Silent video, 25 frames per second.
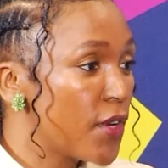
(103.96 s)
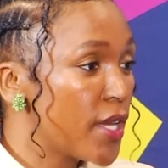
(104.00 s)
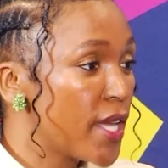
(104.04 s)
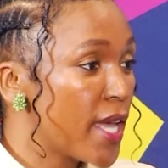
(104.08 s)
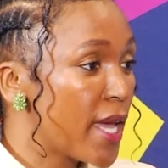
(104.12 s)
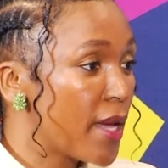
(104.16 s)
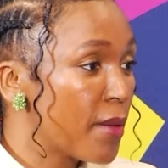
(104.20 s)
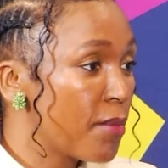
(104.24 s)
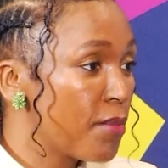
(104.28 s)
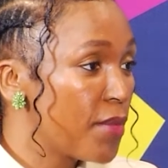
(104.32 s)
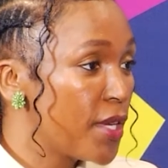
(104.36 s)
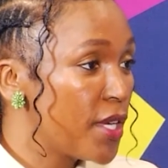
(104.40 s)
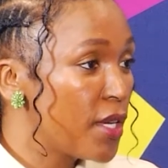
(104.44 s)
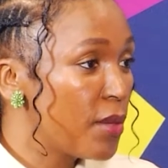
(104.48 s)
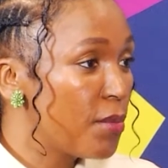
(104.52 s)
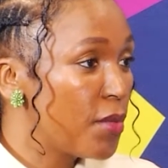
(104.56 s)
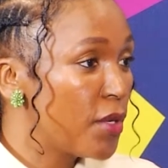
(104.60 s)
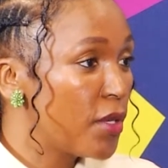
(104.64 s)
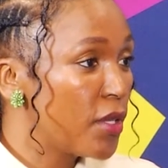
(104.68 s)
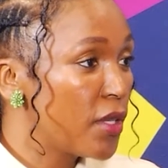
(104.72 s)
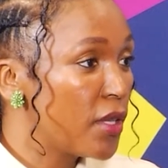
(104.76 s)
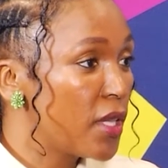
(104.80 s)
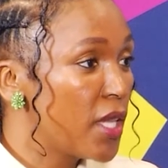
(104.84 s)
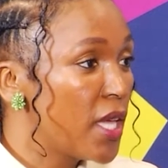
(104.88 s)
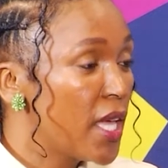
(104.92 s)
for young
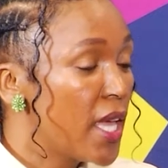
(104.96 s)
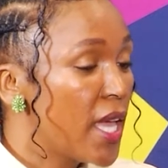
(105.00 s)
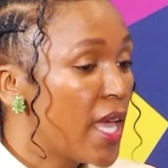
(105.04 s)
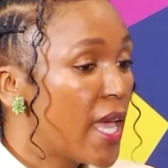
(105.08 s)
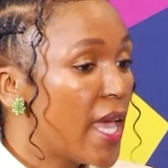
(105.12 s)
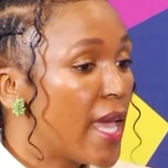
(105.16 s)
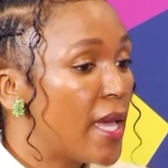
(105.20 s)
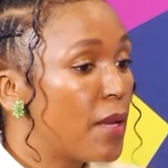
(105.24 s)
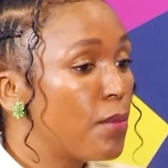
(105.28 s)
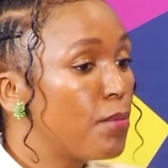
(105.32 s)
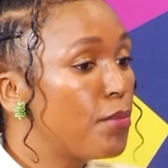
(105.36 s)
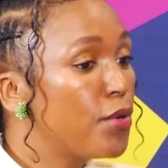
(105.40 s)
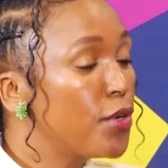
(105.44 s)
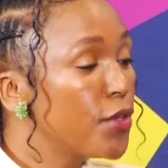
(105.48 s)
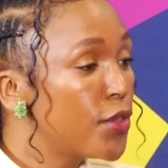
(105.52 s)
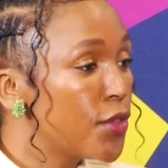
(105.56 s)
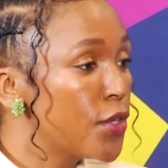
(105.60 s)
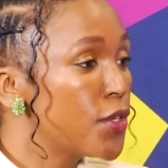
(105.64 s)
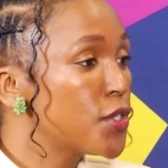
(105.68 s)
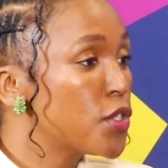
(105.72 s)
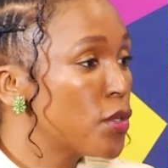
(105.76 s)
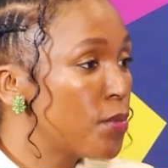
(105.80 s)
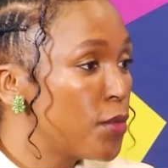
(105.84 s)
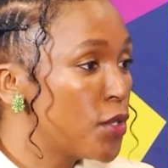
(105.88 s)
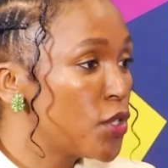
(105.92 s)
people and put
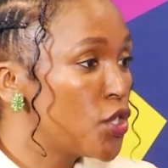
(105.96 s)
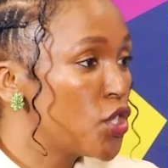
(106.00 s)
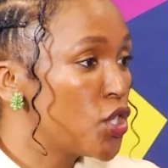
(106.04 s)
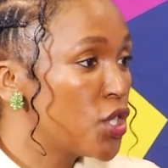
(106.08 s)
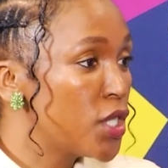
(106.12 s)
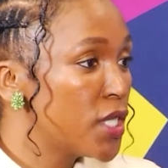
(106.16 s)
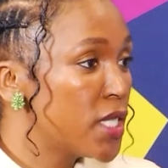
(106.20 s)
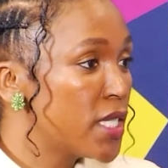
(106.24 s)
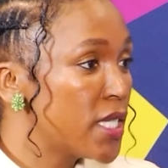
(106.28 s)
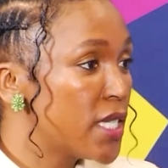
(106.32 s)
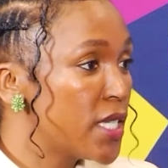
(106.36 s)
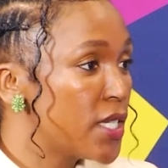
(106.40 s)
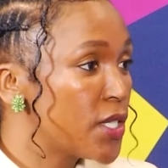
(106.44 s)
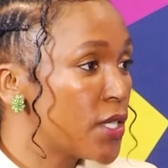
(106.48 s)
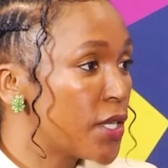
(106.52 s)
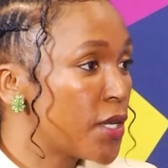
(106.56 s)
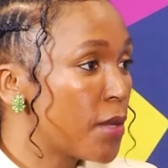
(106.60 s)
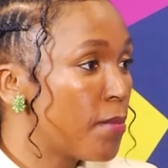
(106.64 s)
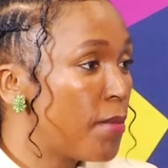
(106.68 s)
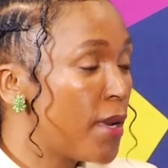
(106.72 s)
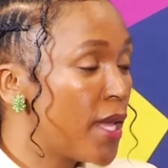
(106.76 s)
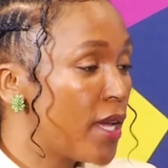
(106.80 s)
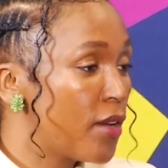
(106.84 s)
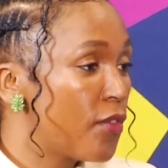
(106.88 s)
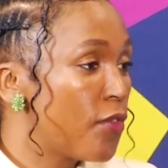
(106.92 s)
those opportunities on
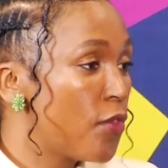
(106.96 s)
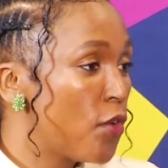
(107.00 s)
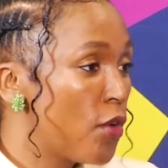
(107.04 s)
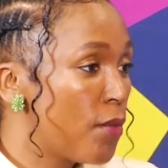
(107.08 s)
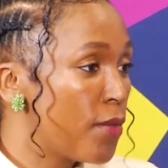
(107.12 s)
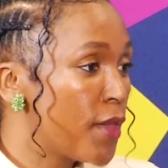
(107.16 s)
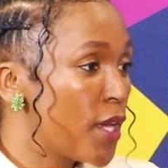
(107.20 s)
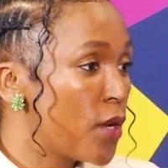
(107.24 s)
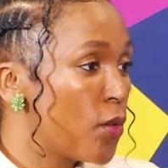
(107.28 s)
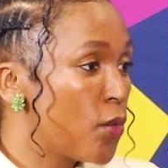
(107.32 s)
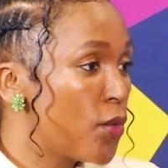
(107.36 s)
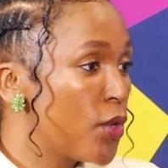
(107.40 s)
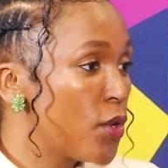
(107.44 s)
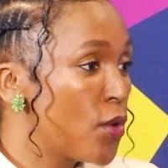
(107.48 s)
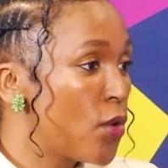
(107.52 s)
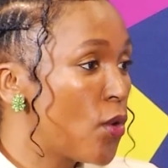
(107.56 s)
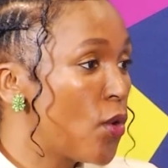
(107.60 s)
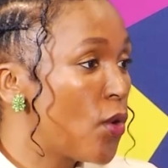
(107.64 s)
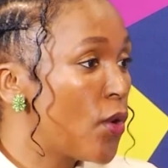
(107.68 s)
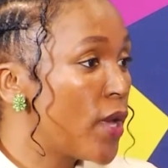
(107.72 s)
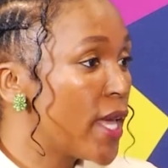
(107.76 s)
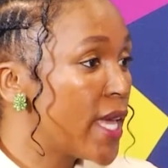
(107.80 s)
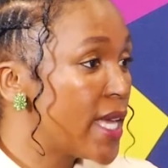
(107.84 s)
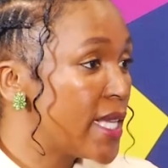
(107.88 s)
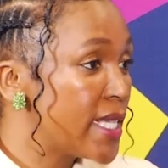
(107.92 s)
a platform that we
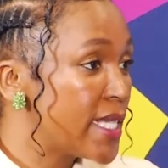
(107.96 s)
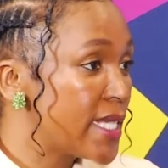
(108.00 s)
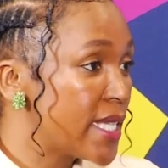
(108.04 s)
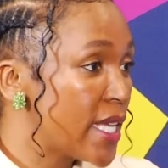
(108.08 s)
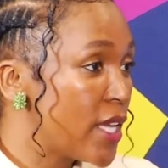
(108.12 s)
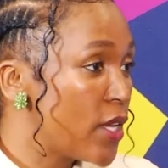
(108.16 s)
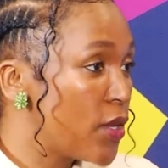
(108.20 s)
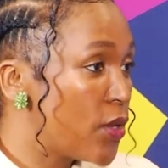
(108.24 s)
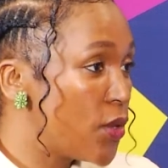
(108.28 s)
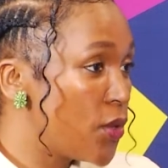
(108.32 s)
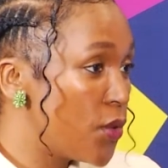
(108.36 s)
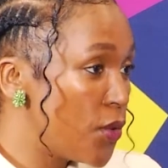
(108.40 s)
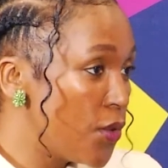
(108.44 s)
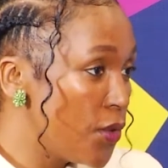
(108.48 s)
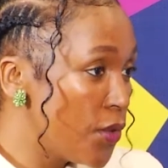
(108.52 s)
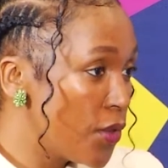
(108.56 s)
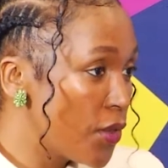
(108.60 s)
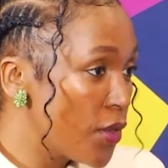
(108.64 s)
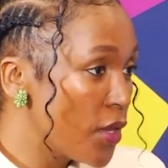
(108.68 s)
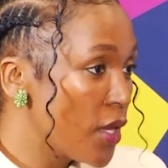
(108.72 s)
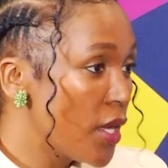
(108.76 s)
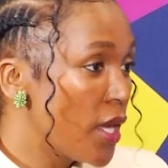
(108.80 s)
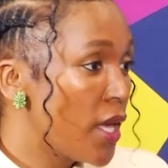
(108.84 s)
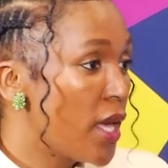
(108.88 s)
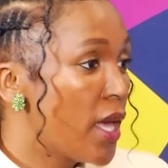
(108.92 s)
call SA
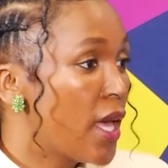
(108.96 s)
Youth,